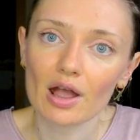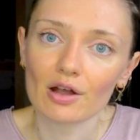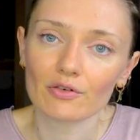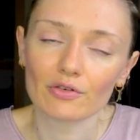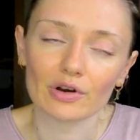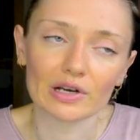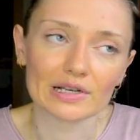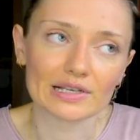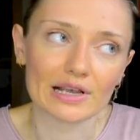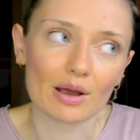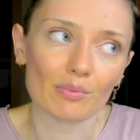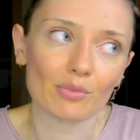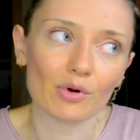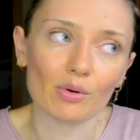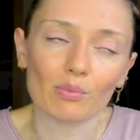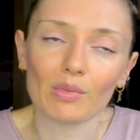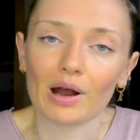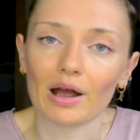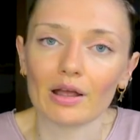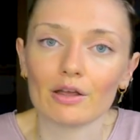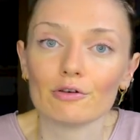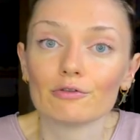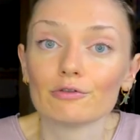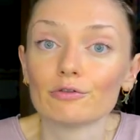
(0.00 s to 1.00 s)
for example,
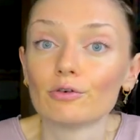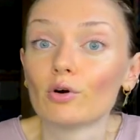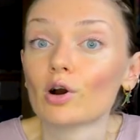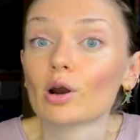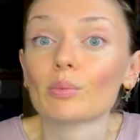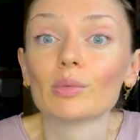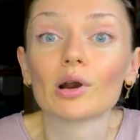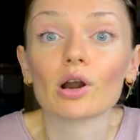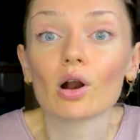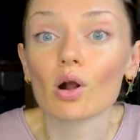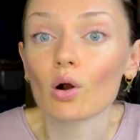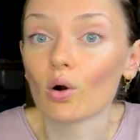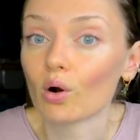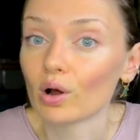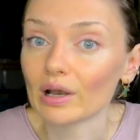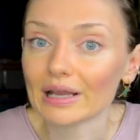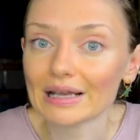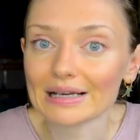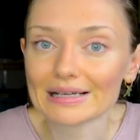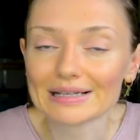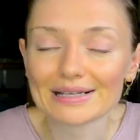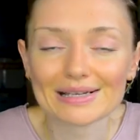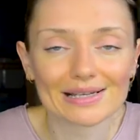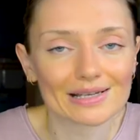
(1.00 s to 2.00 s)
my former
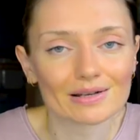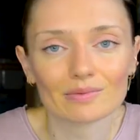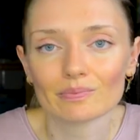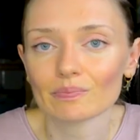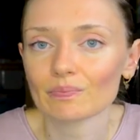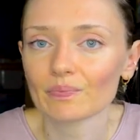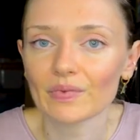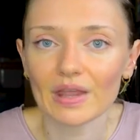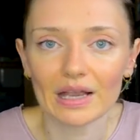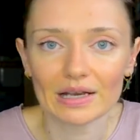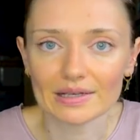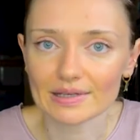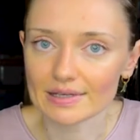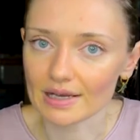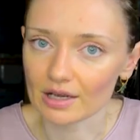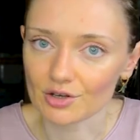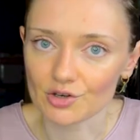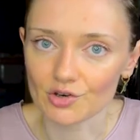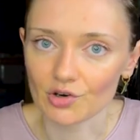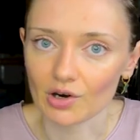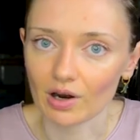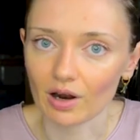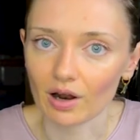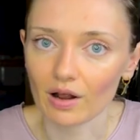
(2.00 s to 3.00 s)
colleagues,
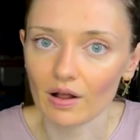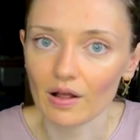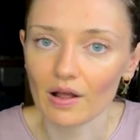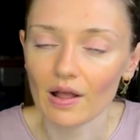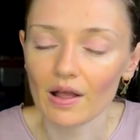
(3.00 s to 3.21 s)
etc.